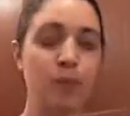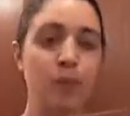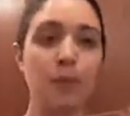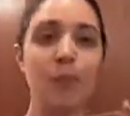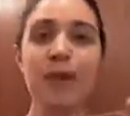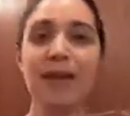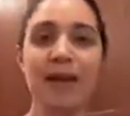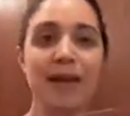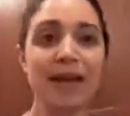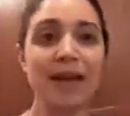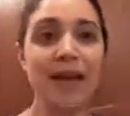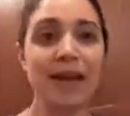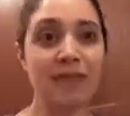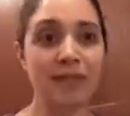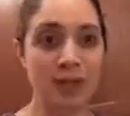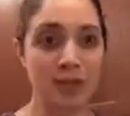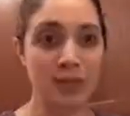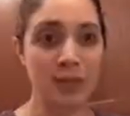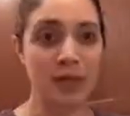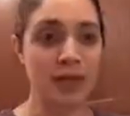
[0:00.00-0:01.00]
But
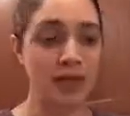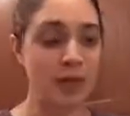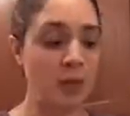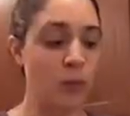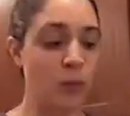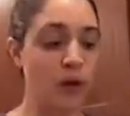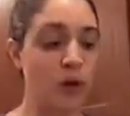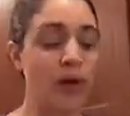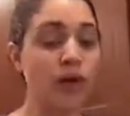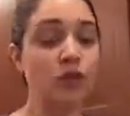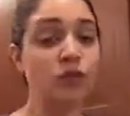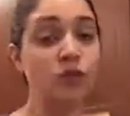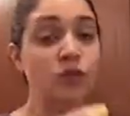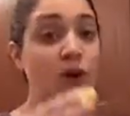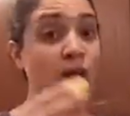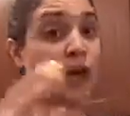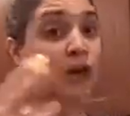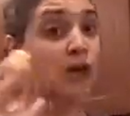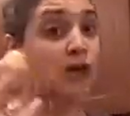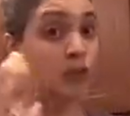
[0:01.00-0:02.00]
inevitably, when I
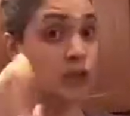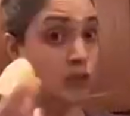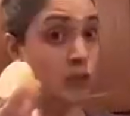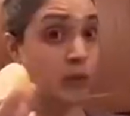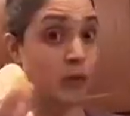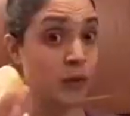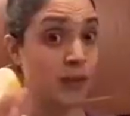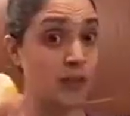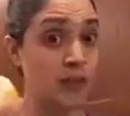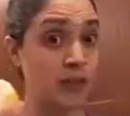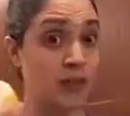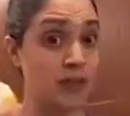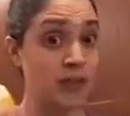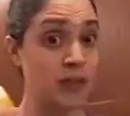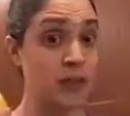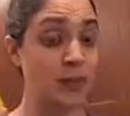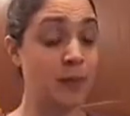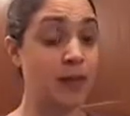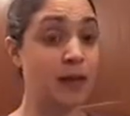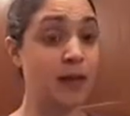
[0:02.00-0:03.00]
try to squeeze this
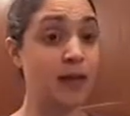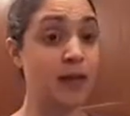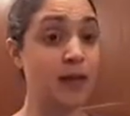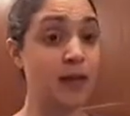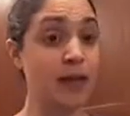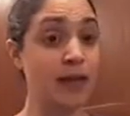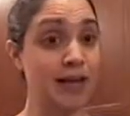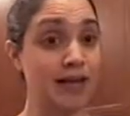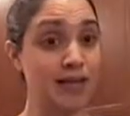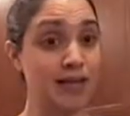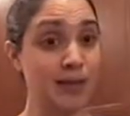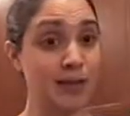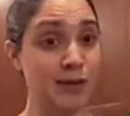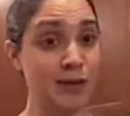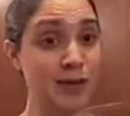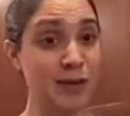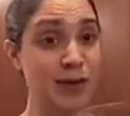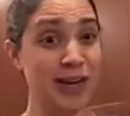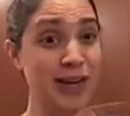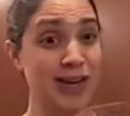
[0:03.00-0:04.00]
lemon into my
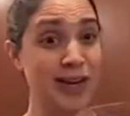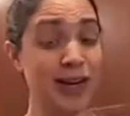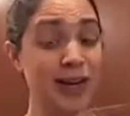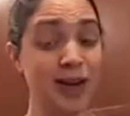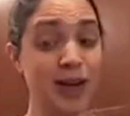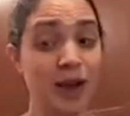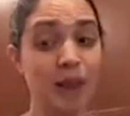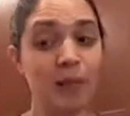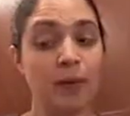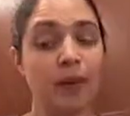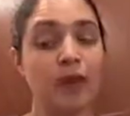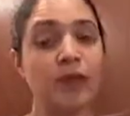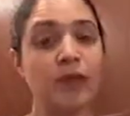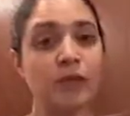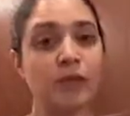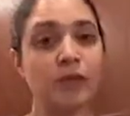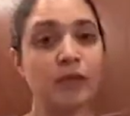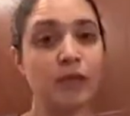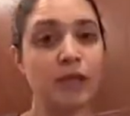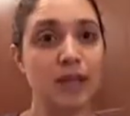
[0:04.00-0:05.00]
drink, I'm going to
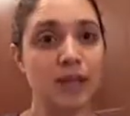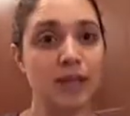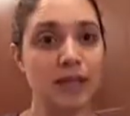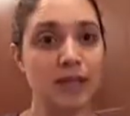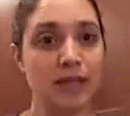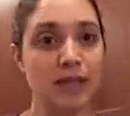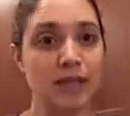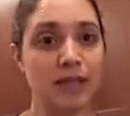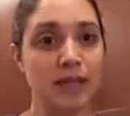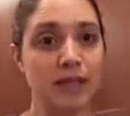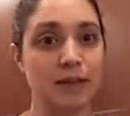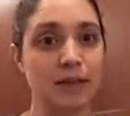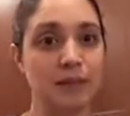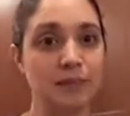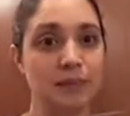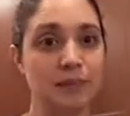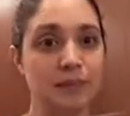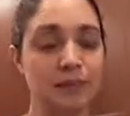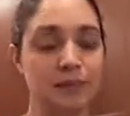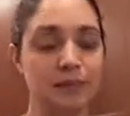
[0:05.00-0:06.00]
lose a lemon seed.
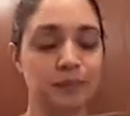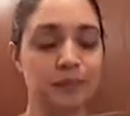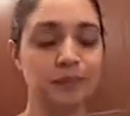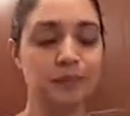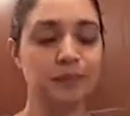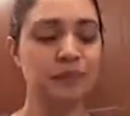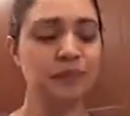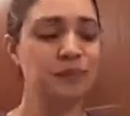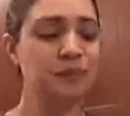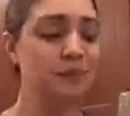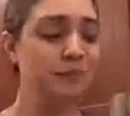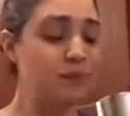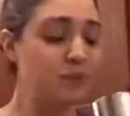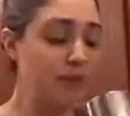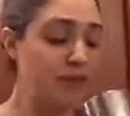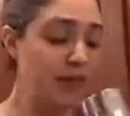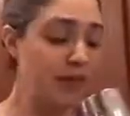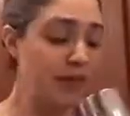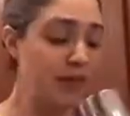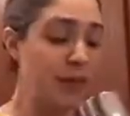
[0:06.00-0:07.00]

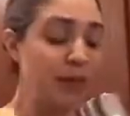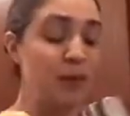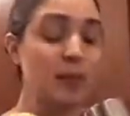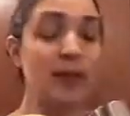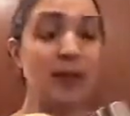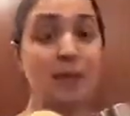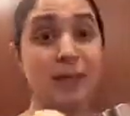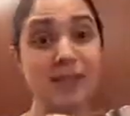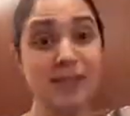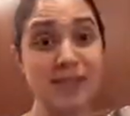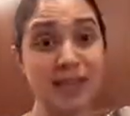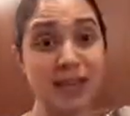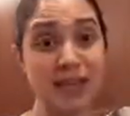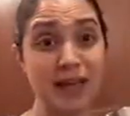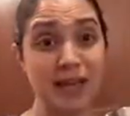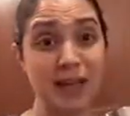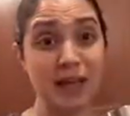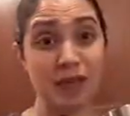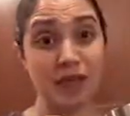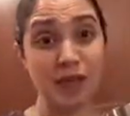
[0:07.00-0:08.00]
And then I'm going to be
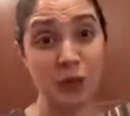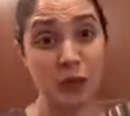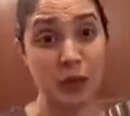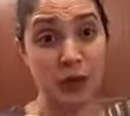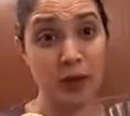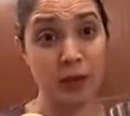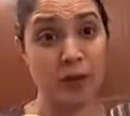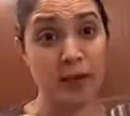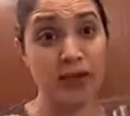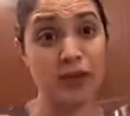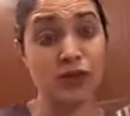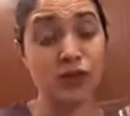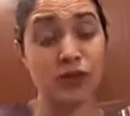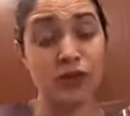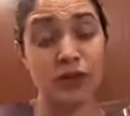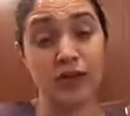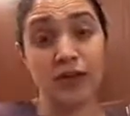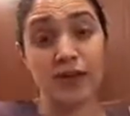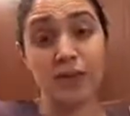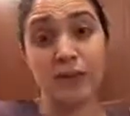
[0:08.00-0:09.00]
sitting here for 20 minutes
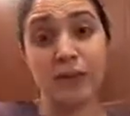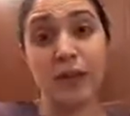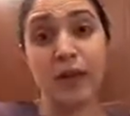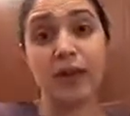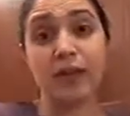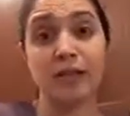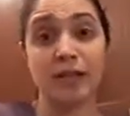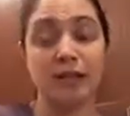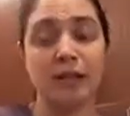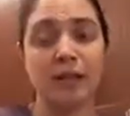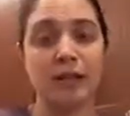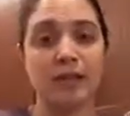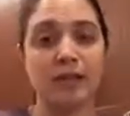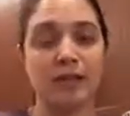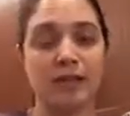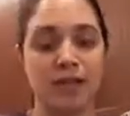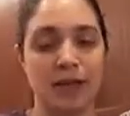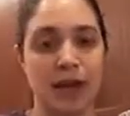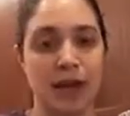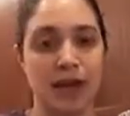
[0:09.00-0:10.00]
trying to pick the lemon
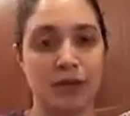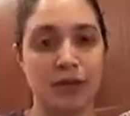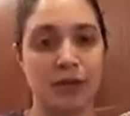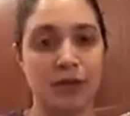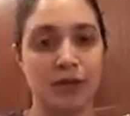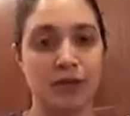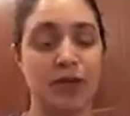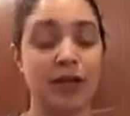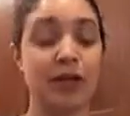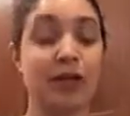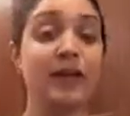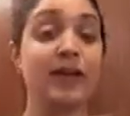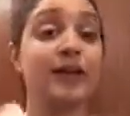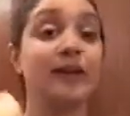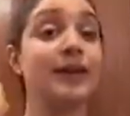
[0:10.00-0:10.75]
seed out of my drink.